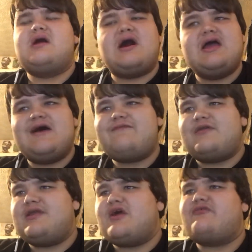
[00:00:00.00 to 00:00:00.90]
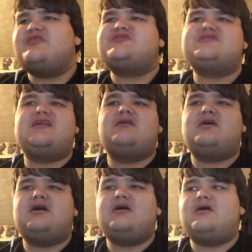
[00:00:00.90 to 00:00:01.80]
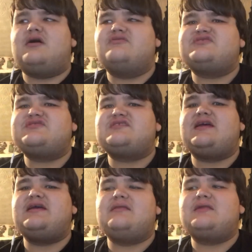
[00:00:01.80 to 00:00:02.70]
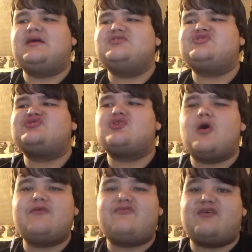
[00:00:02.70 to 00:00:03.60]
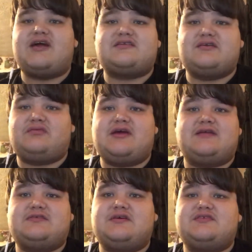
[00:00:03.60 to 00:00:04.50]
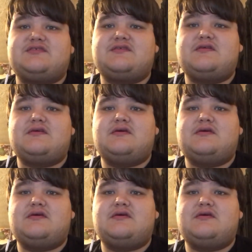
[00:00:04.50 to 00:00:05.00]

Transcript: I have never seen a scene that is so effective like this.